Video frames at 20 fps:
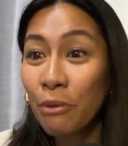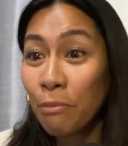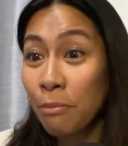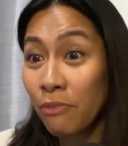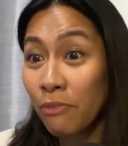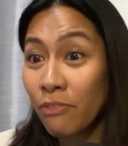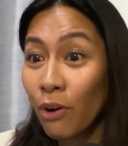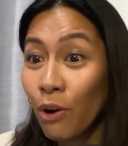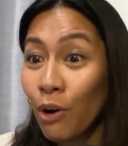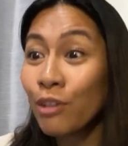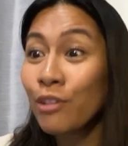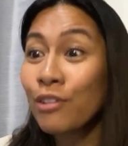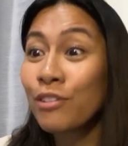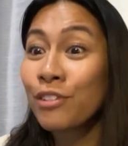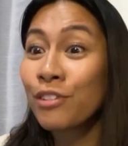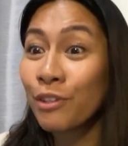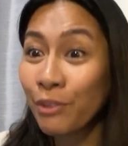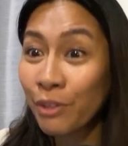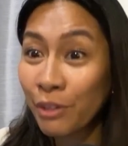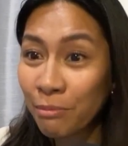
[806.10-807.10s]
them I've
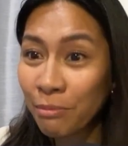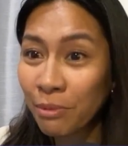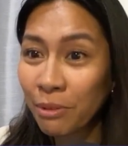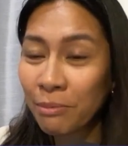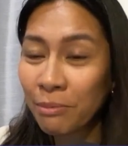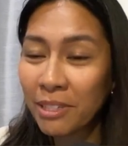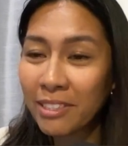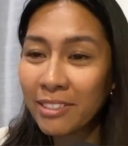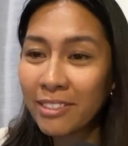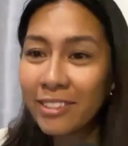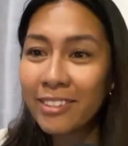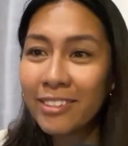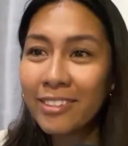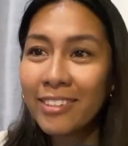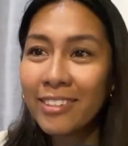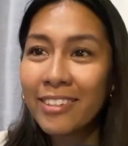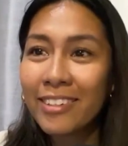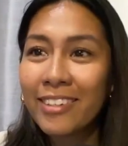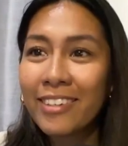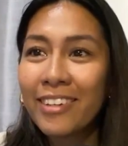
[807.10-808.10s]
also implemented
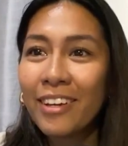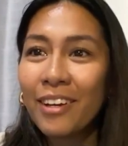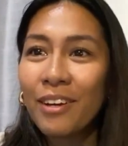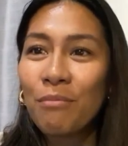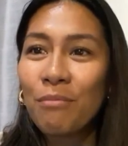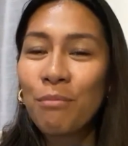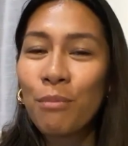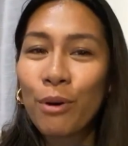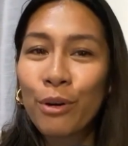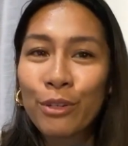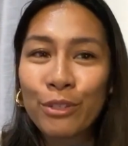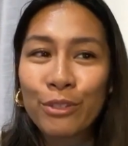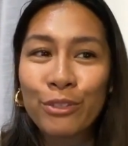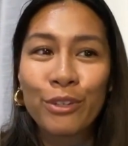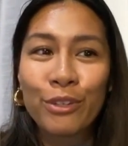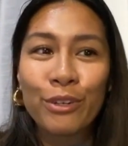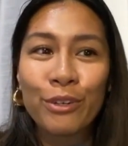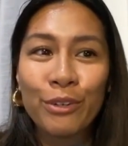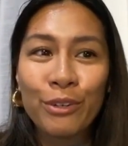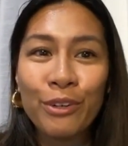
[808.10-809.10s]
more
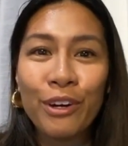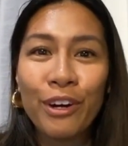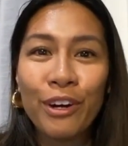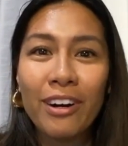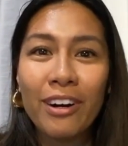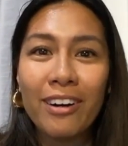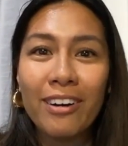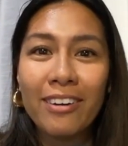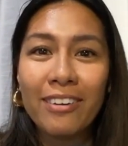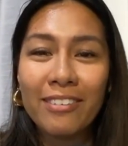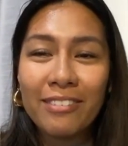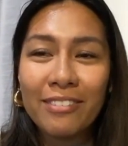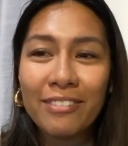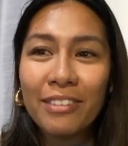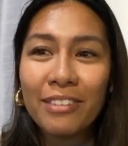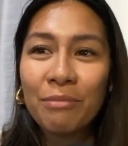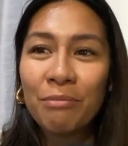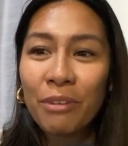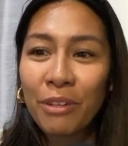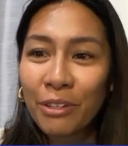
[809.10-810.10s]
so
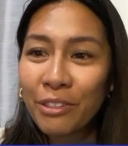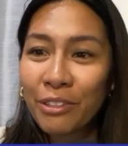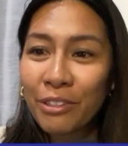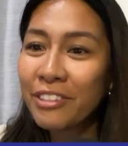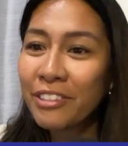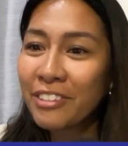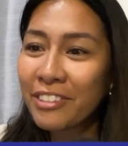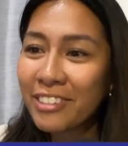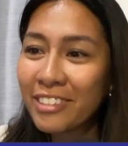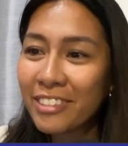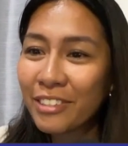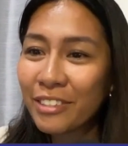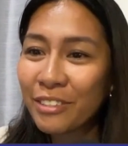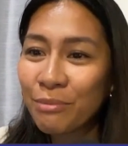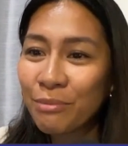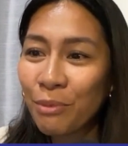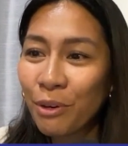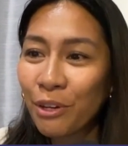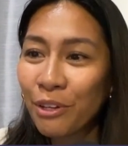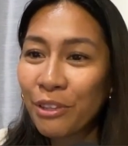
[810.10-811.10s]
in my earlier years,
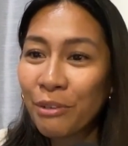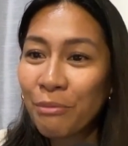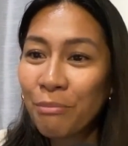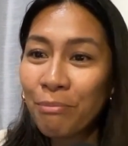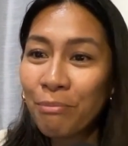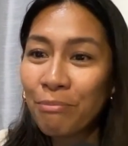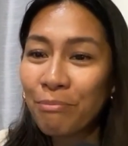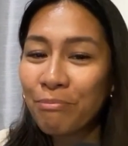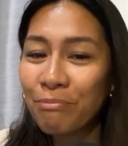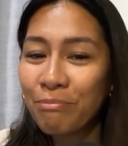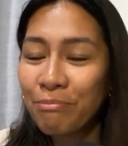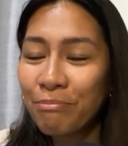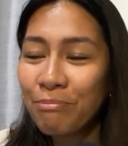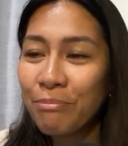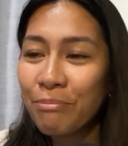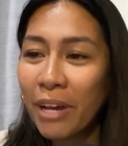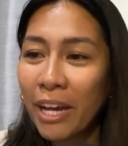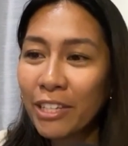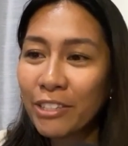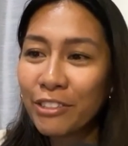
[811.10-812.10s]
more on the
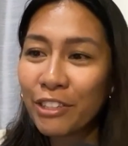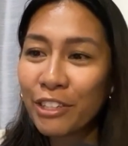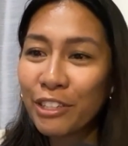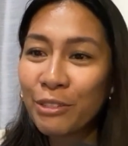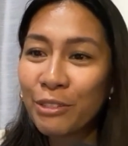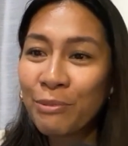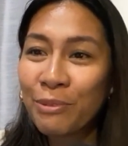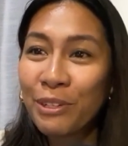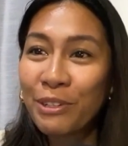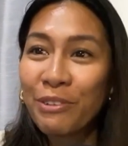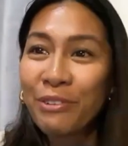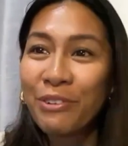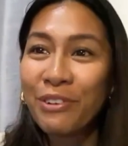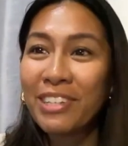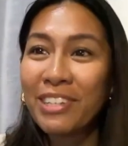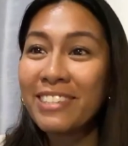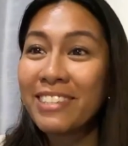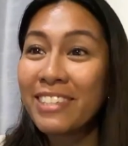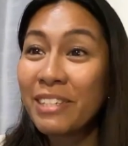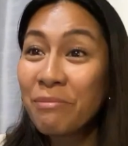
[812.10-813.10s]
bad judgment of
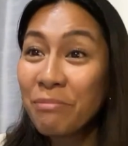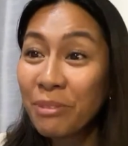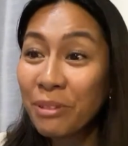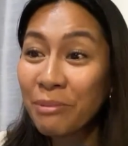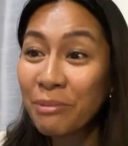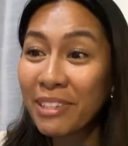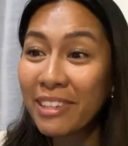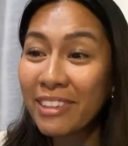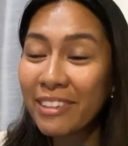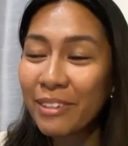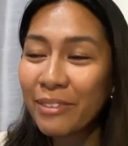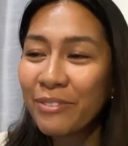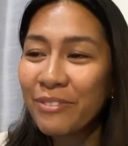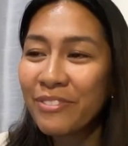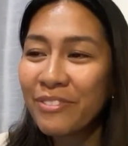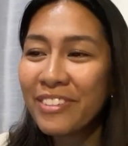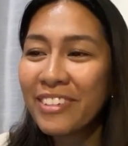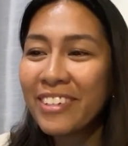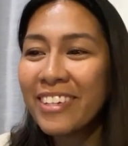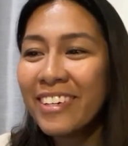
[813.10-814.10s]
when to implement them.
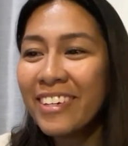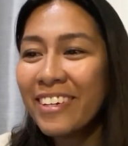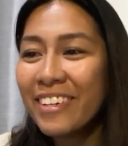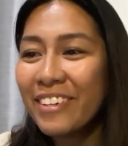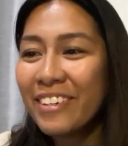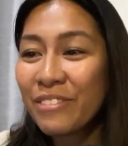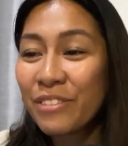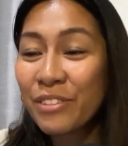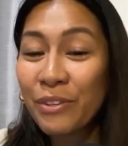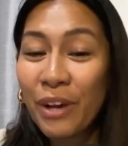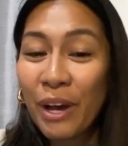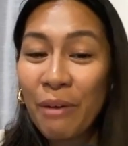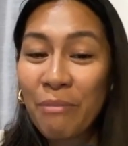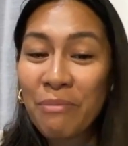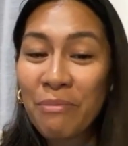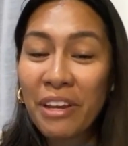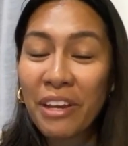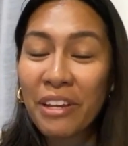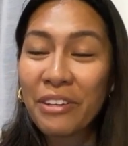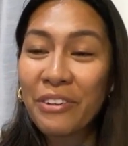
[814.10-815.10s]
So
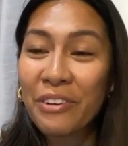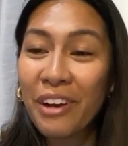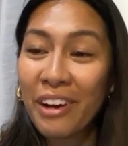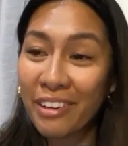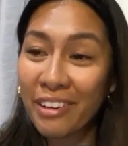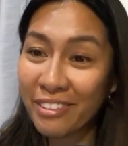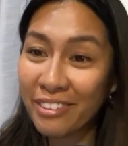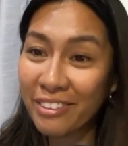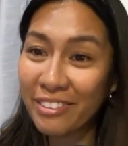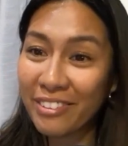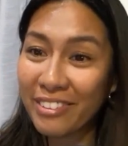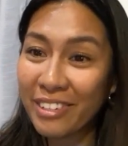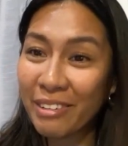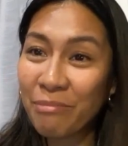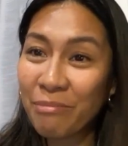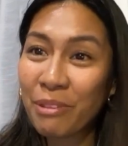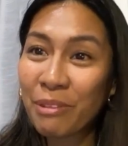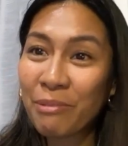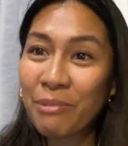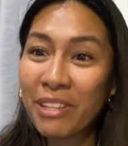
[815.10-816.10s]
happy I know how to
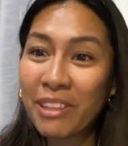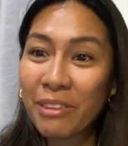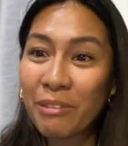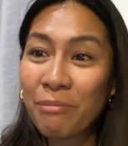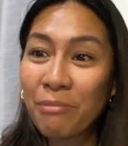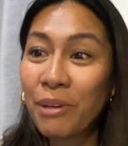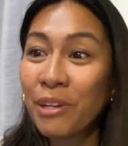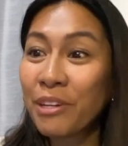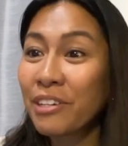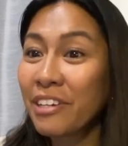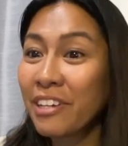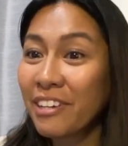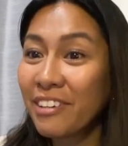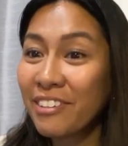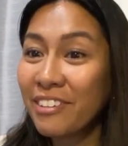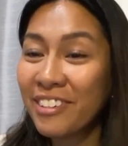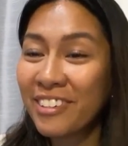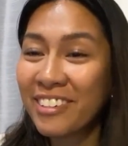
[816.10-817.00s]
implement them better now.